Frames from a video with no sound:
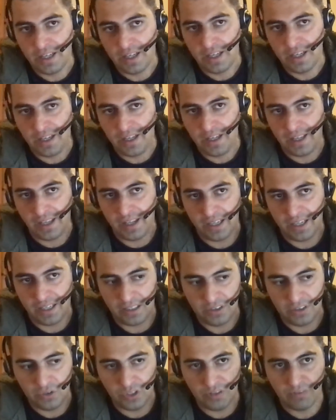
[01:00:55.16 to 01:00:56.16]
and
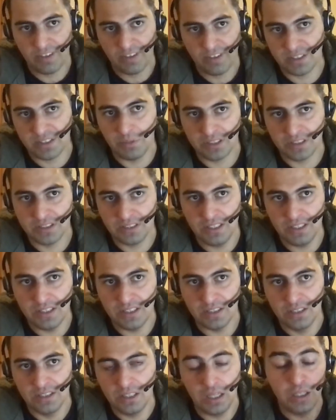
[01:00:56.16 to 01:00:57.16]
you can fix the
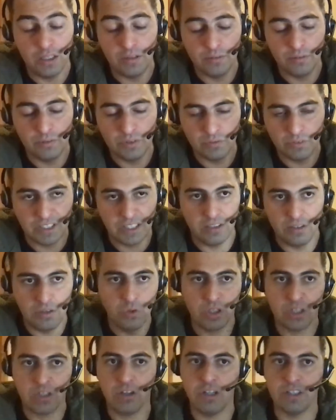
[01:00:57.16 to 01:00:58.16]
bugs easier
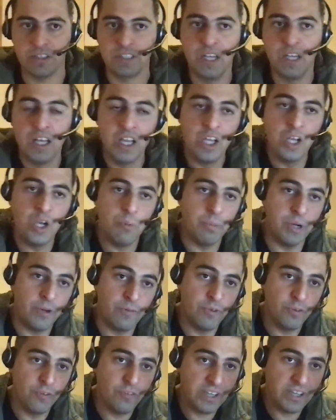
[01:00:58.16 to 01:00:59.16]
with lower
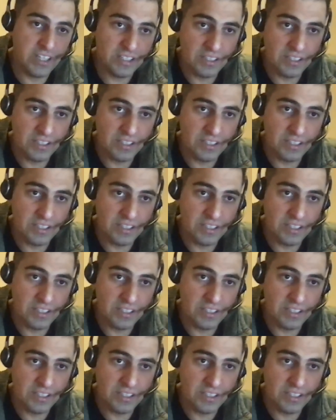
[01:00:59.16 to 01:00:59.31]
cost.